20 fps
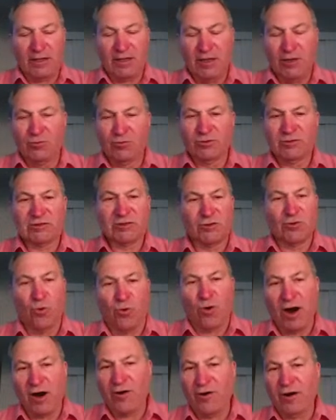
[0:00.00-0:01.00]
He was
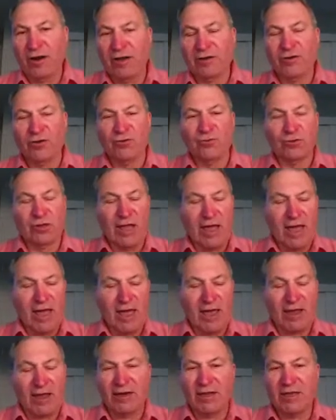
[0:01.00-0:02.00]
acquiring new
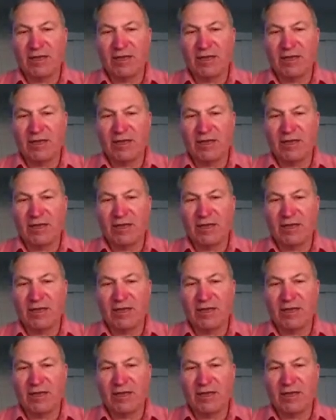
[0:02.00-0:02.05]
land.